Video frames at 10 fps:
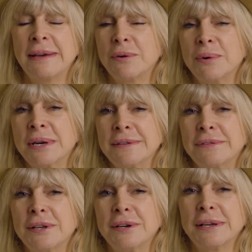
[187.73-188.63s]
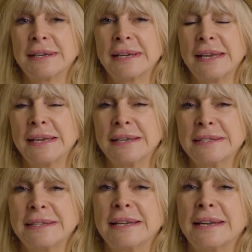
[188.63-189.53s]
Have a wonderful holiday.
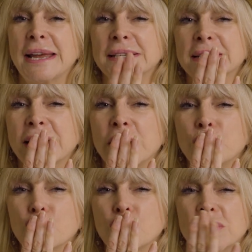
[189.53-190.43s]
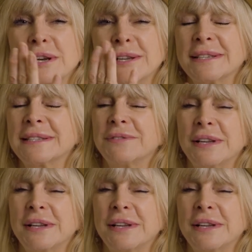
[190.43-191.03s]
See you next time. Lots of